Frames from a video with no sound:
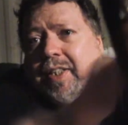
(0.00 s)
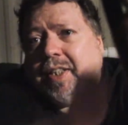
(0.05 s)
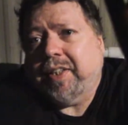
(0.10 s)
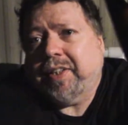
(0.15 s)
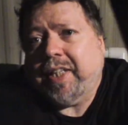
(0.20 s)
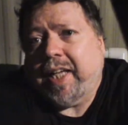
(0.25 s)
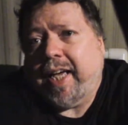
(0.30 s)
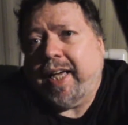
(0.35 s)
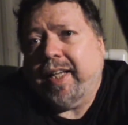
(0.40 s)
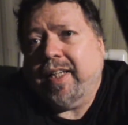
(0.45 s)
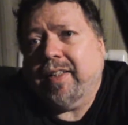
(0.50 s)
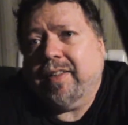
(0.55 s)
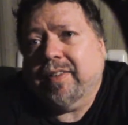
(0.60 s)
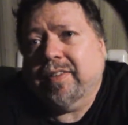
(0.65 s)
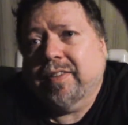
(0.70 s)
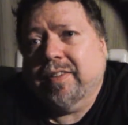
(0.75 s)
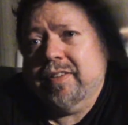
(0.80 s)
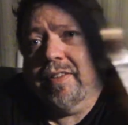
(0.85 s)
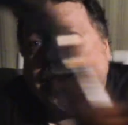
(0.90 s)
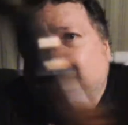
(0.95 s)
at that.
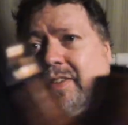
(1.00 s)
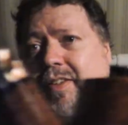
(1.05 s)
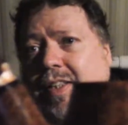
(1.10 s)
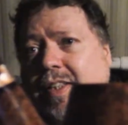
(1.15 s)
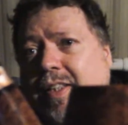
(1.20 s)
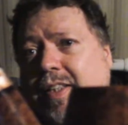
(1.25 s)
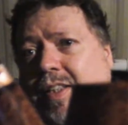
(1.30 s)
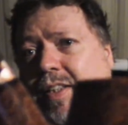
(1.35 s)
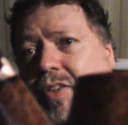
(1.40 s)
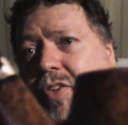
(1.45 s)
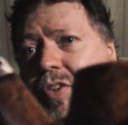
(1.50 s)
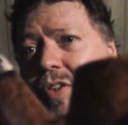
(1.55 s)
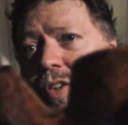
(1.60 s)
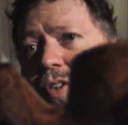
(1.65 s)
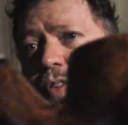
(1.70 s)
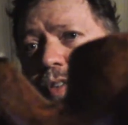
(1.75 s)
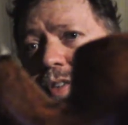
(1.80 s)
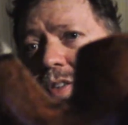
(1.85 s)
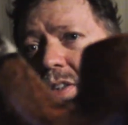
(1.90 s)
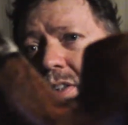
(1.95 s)
Yeah,
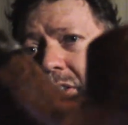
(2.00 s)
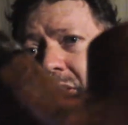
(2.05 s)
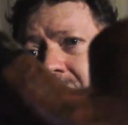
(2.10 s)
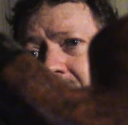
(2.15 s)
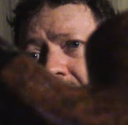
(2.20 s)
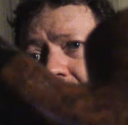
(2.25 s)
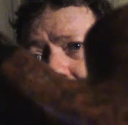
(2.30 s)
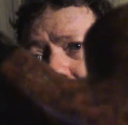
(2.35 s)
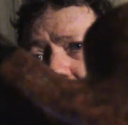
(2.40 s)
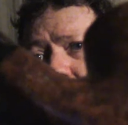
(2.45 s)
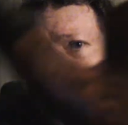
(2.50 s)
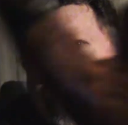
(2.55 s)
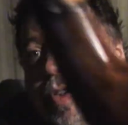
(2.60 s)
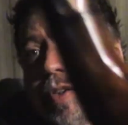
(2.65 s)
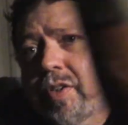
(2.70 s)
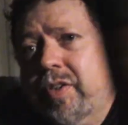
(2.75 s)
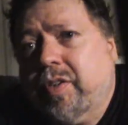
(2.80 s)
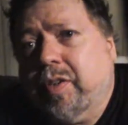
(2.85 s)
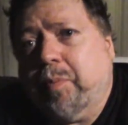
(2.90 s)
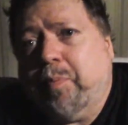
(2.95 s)
she's
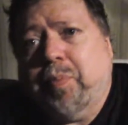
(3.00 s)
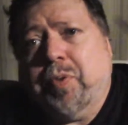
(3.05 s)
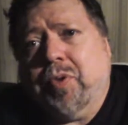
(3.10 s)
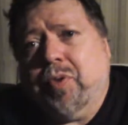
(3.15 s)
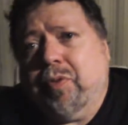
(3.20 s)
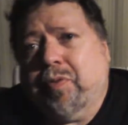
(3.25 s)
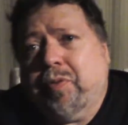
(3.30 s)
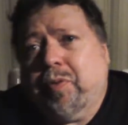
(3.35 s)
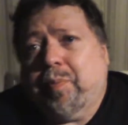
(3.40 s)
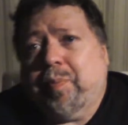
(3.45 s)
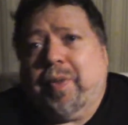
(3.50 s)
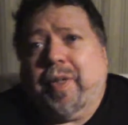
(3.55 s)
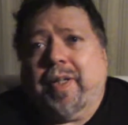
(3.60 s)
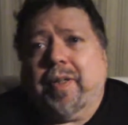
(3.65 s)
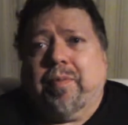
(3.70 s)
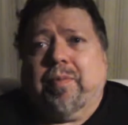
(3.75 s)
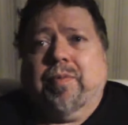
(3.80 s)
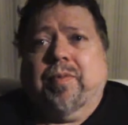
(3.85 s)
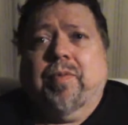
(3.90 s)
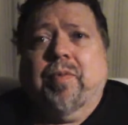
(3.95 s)
a beautiful pipe
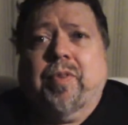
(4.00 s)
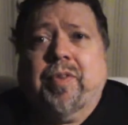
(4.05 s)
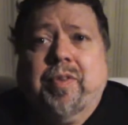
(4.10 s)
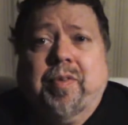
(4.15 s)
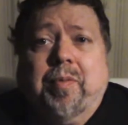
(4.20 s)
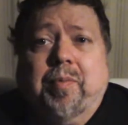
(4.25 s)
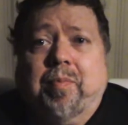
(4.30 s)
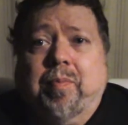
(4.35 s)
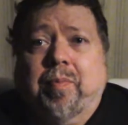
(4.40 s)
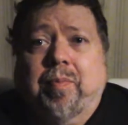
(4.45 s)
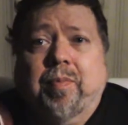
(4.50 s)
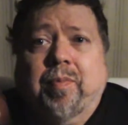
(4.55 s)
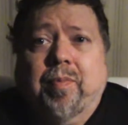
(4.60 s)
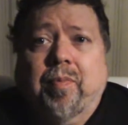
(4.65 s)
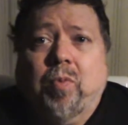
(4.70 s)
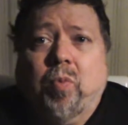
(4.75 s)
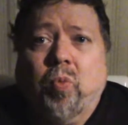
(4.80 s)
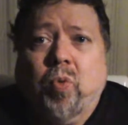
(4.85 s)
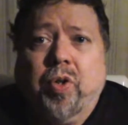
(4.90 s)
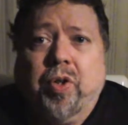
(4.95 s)
with some
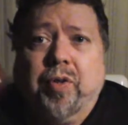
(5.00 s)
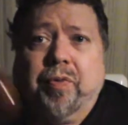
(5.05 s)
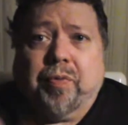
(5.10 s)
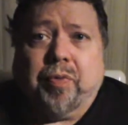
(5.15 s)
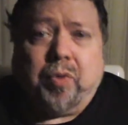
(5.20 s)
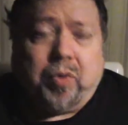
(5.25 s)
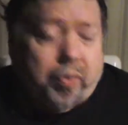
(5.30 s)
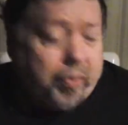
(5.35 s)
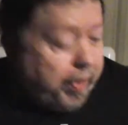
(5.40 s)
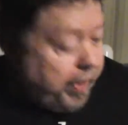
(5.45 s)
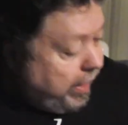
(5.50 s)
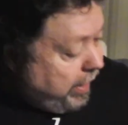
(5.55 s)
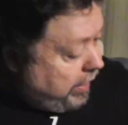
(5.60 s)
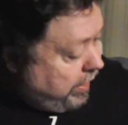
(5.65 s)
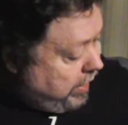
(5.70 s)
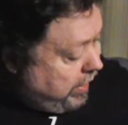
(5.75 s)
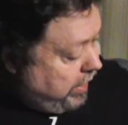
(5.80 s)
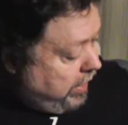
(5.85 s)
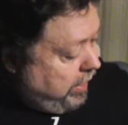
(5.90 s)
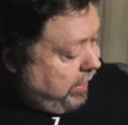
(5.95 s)
wonderful green.
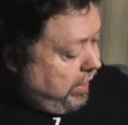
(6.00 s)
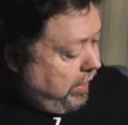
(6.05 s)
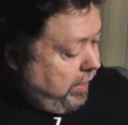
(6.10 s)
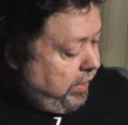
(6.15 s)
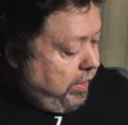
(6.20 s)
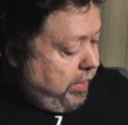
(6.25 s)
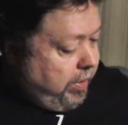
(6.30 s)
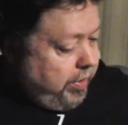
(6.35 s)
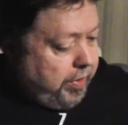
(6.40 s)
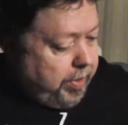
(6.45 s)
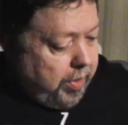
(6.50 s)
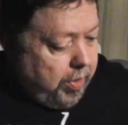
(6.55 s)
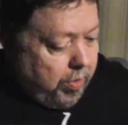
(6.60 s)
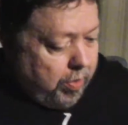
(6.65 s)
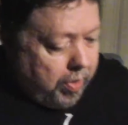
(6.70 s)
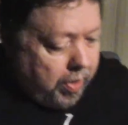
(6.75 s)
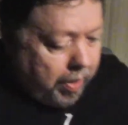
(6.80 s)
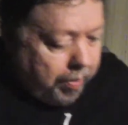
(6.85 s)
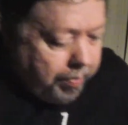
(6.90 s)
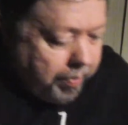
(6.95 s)
So
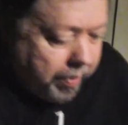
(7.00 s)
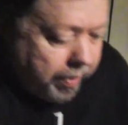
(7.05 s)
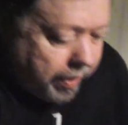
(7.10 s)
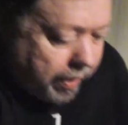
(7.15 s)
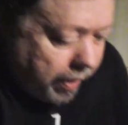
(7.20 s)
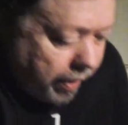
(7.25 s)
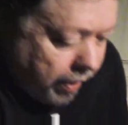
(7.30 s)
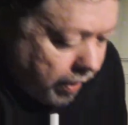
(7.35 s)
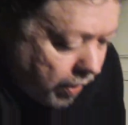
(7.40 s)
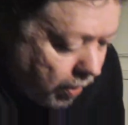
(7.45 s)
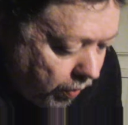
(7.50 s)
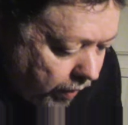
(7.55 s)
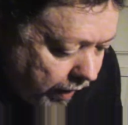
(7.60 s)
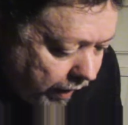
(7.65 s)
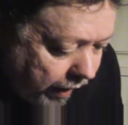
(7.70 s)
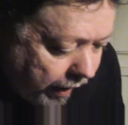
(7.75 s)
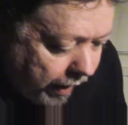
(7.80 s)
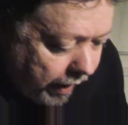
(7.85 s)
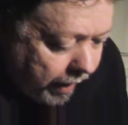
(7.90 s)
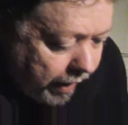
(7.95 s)
I'm just going to go
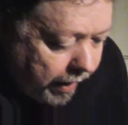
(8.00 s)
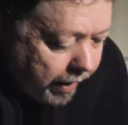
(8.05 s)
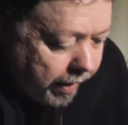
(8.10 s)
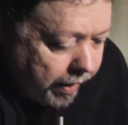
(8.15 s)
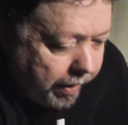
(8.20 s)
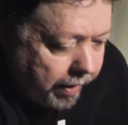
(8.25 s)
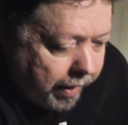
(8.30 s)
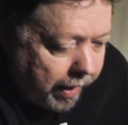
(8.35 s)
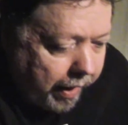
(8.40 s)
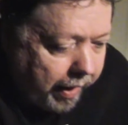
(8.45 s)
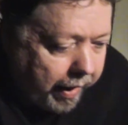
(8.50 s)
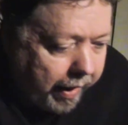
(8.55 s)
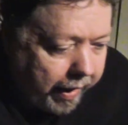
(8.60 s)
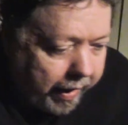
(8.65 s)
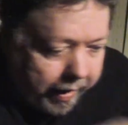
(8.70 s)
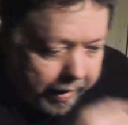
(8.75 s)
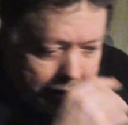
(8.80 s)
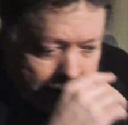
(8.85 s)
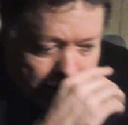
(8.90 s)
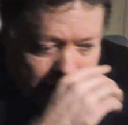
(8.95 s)
ahead
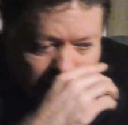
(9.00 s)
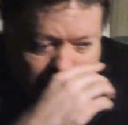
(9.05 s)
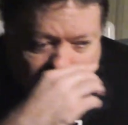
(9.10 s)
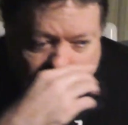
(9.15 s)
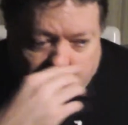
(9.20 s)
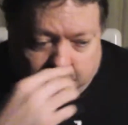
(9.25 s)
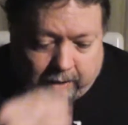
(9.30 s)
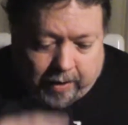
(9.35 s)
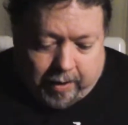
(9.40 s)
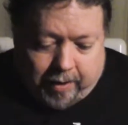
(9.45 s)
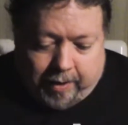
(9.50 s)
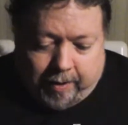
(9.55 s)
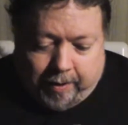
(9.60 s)
and I'm